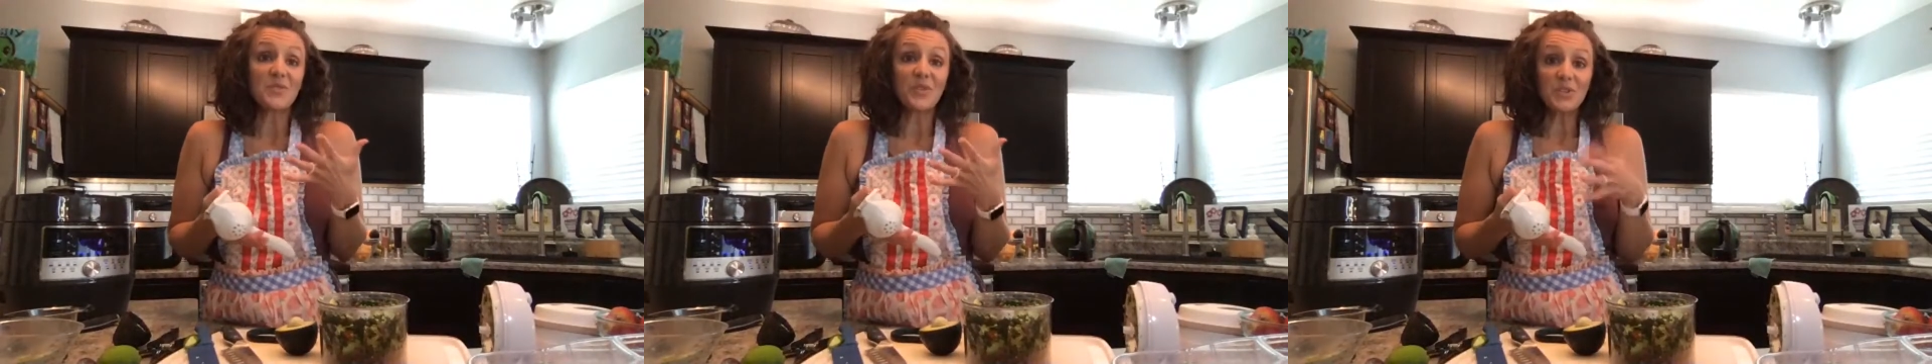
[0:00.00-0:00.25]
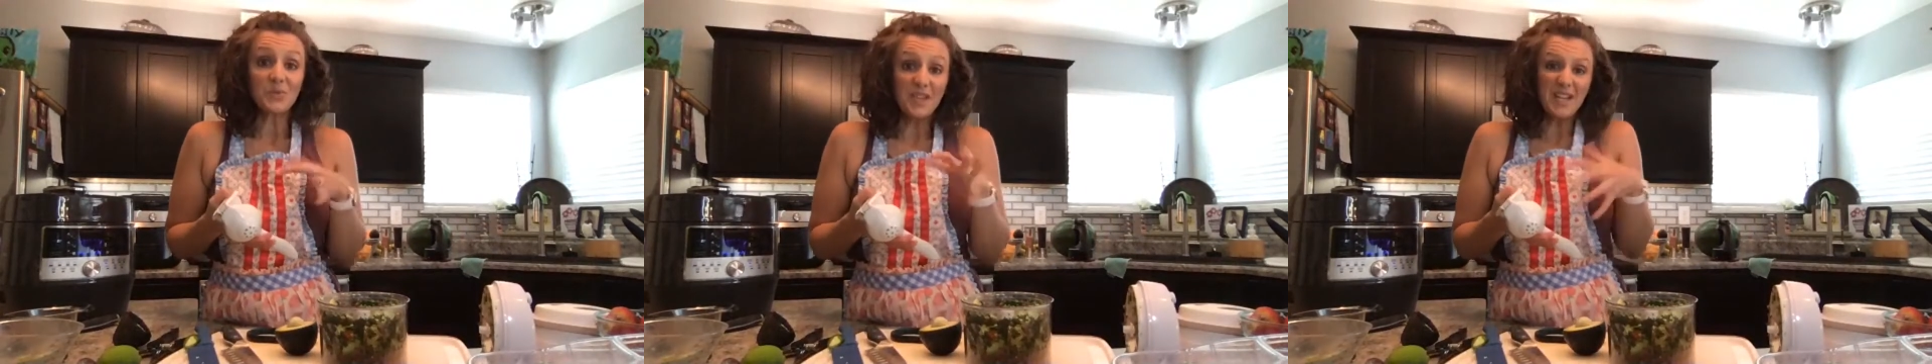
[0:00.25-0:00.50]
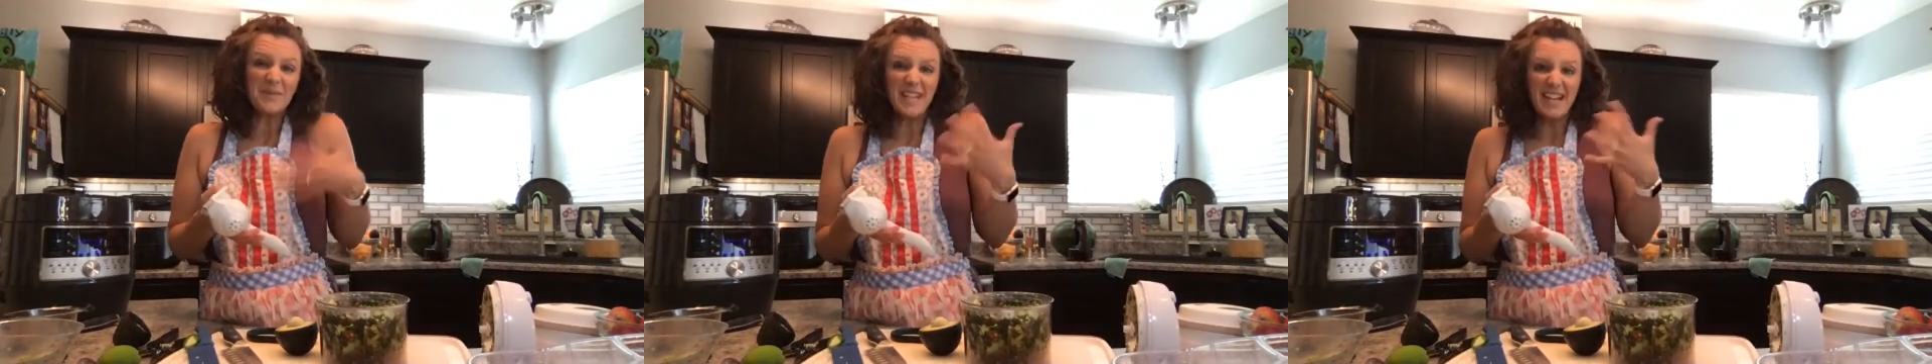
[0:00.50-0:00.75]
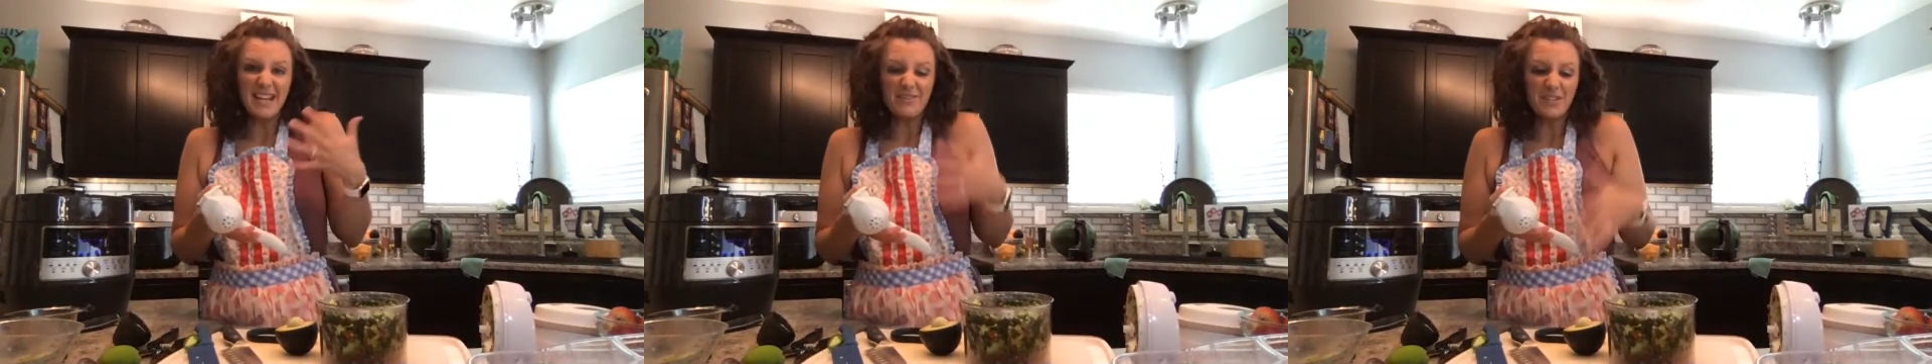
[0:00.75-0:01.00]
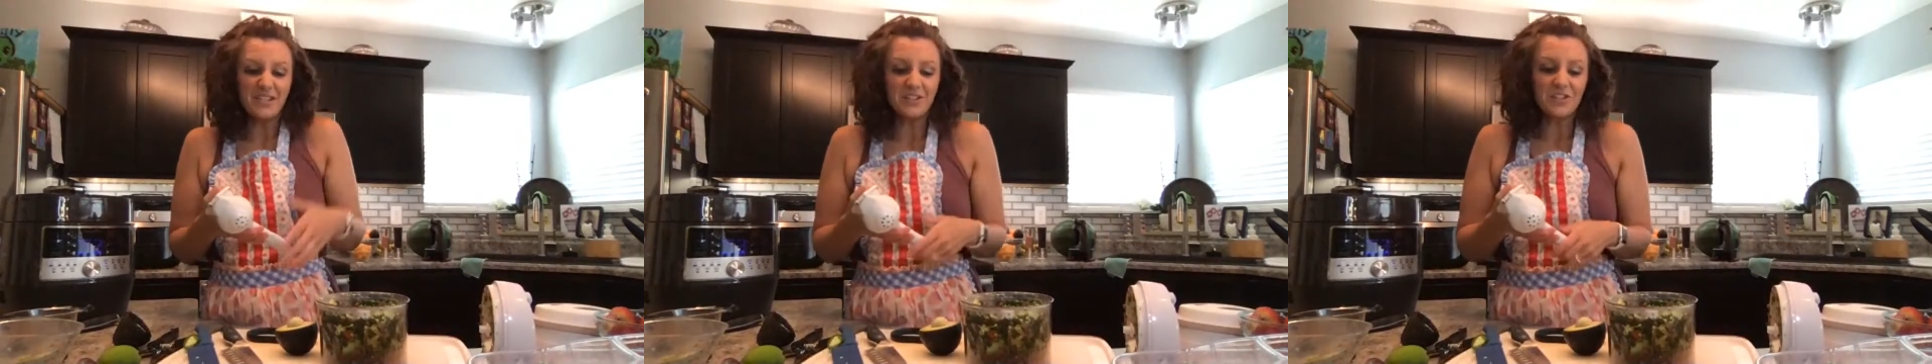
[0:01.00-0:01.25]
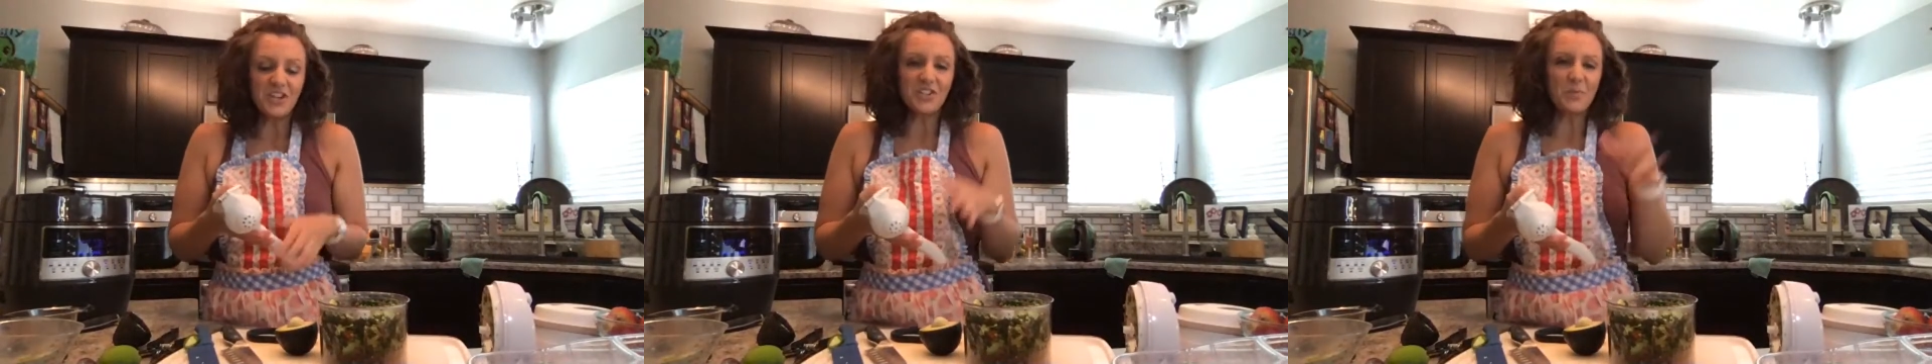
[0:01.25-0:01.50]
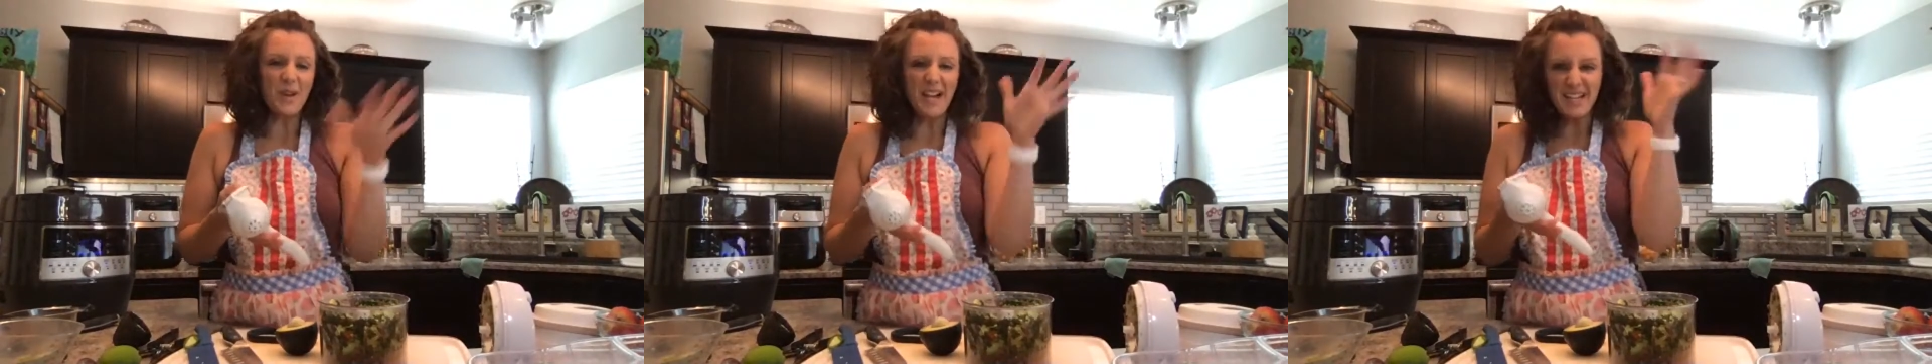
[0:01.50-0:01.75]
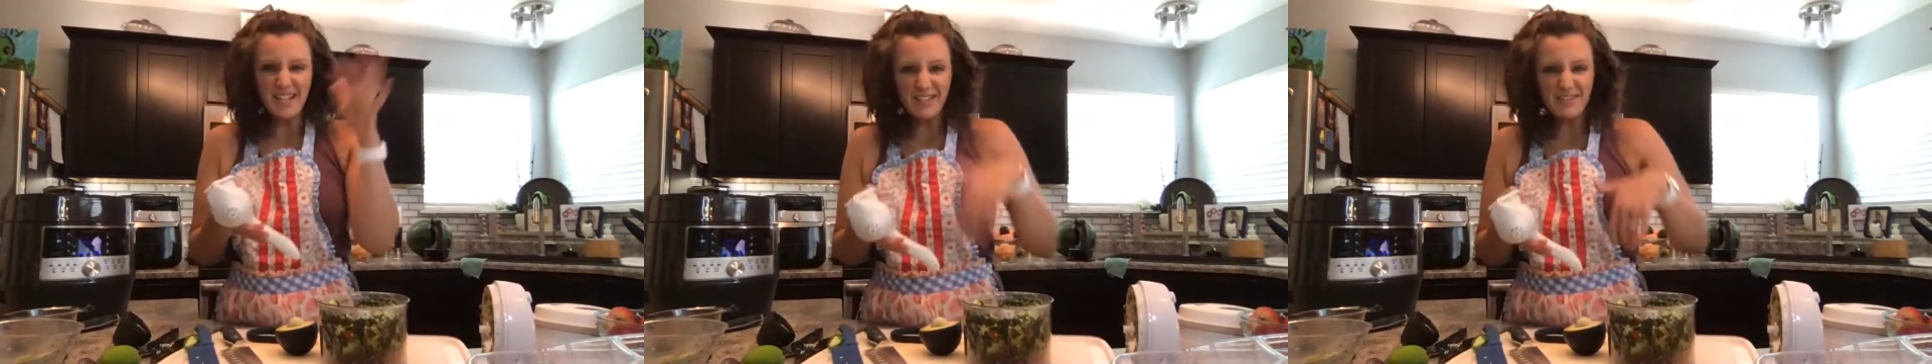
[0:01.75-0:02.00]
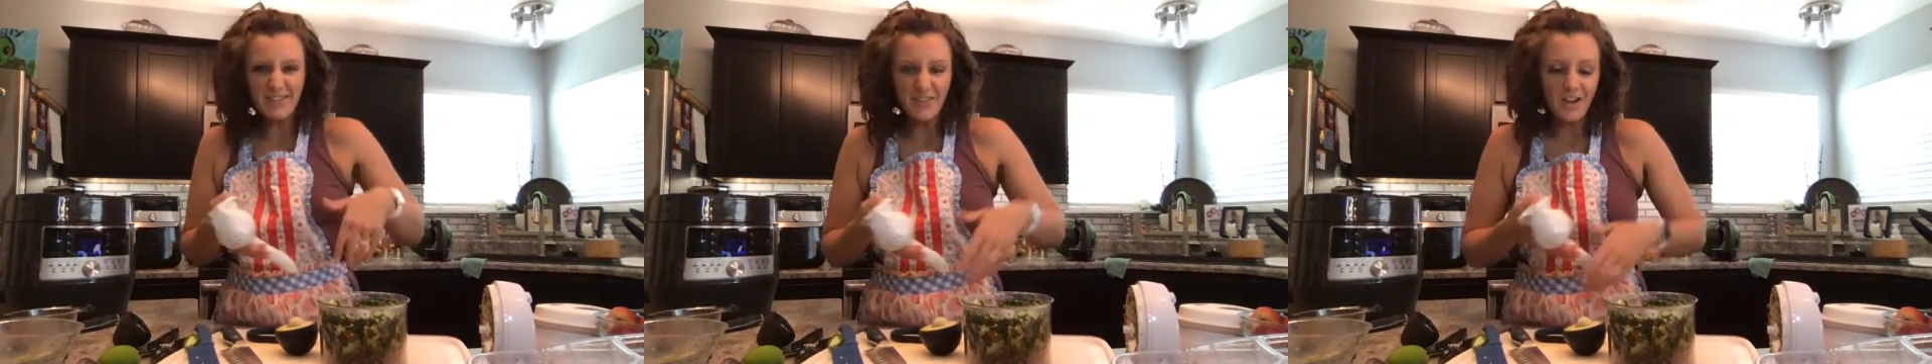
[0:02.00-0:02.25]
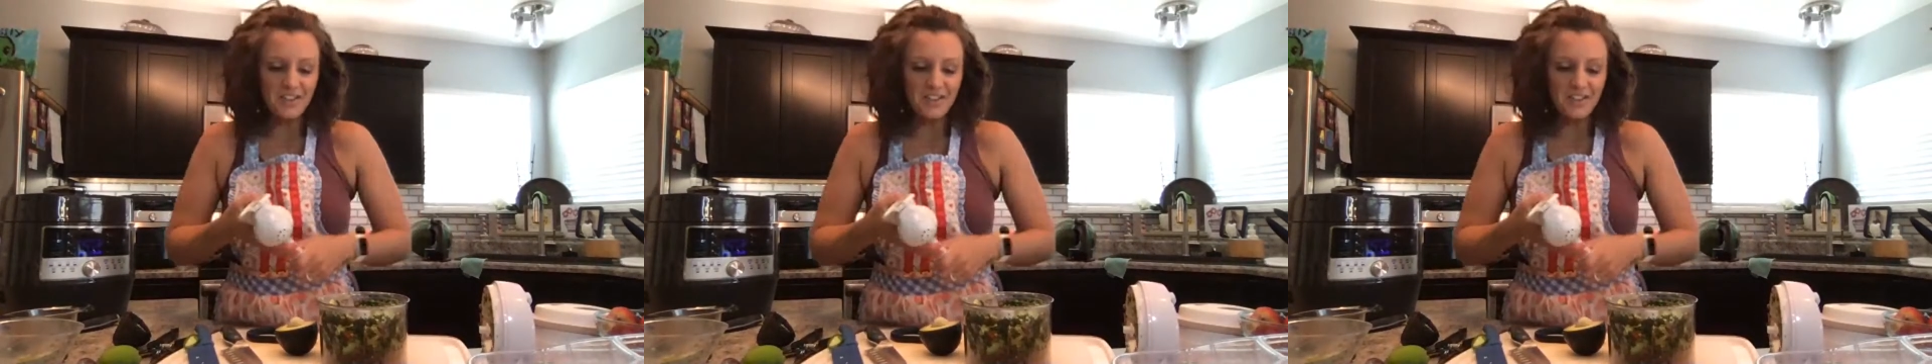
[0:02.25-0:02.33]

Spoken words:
first wake up to kind of re-energize your body and get rid of all